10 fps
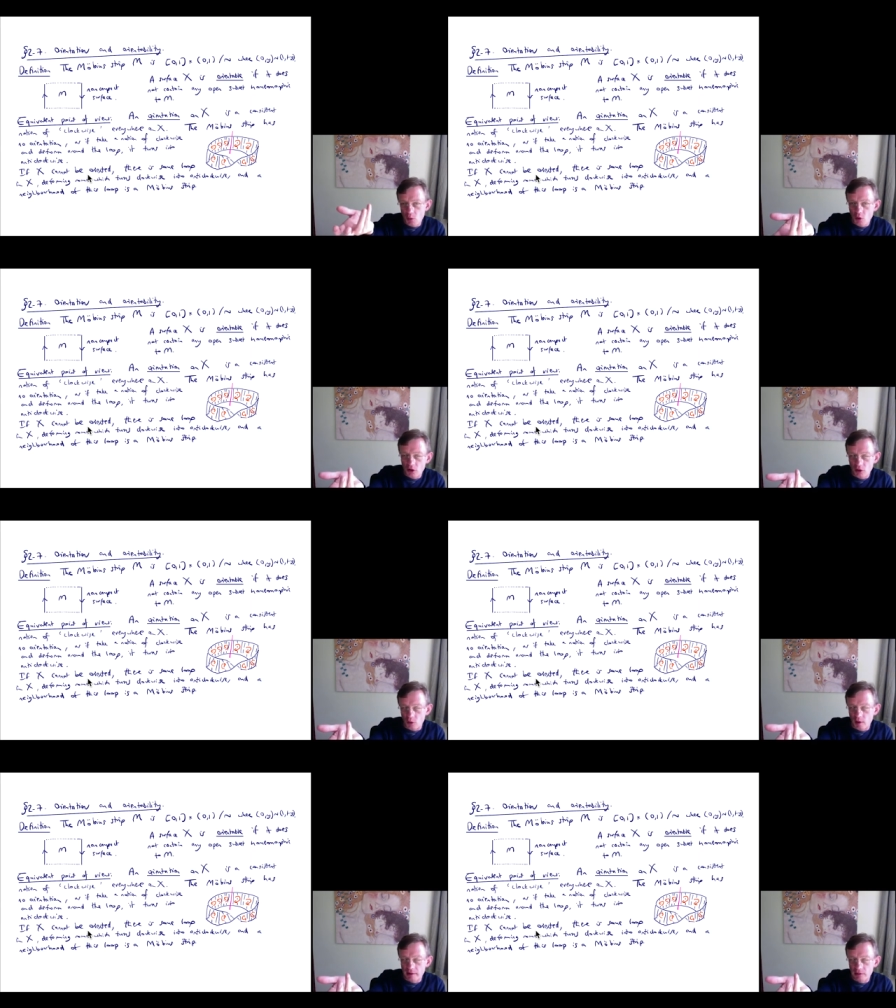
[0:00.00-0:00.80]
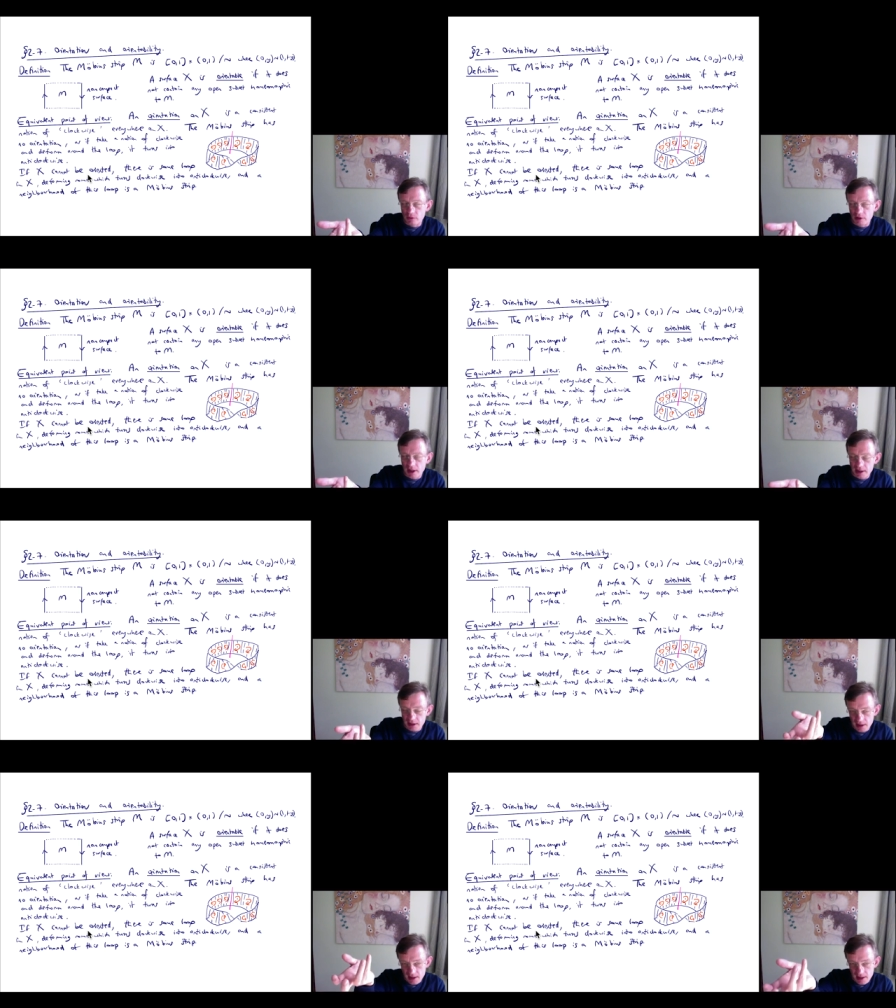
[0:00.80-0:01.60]
what clockwise looked
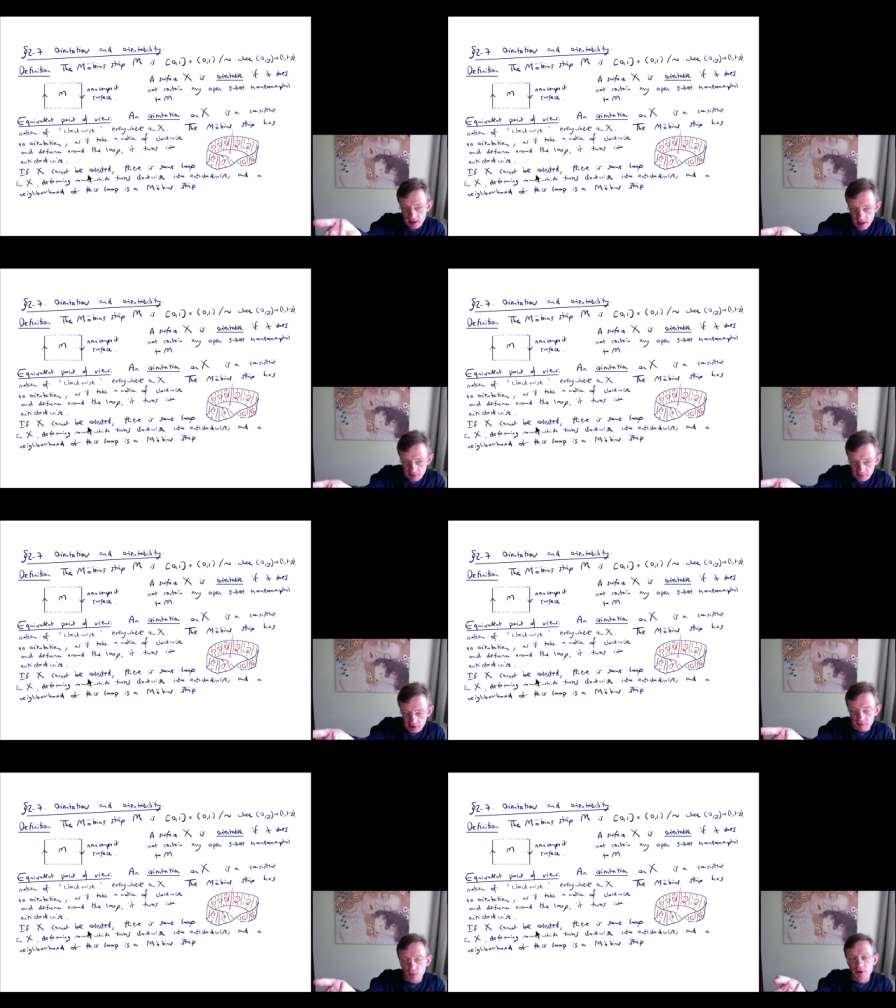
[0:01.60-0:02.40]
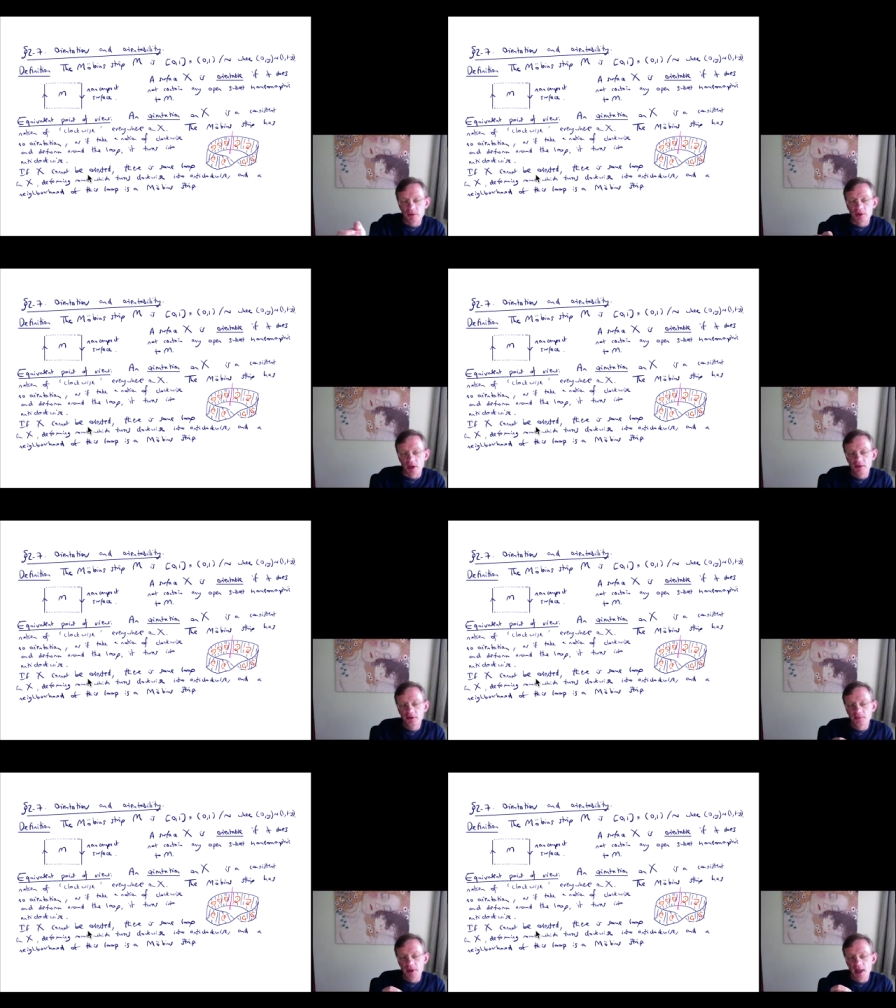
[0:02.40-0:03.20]
like at the second point you
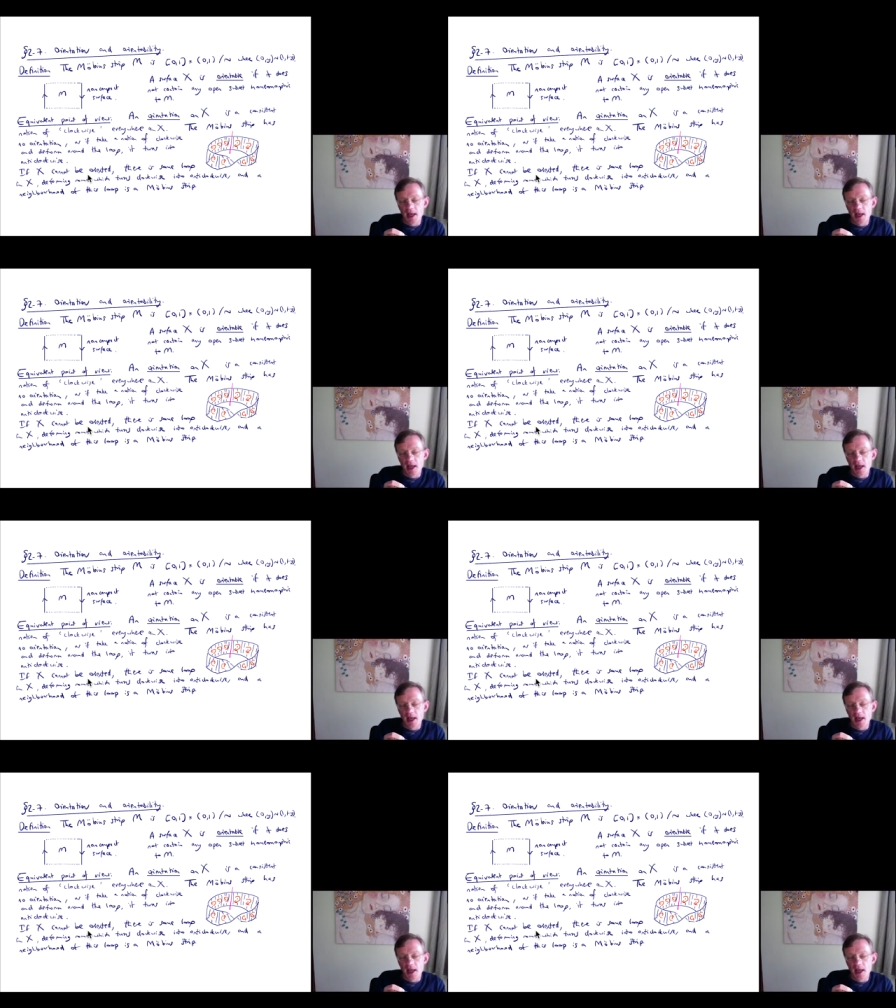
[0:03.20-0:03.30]
chose.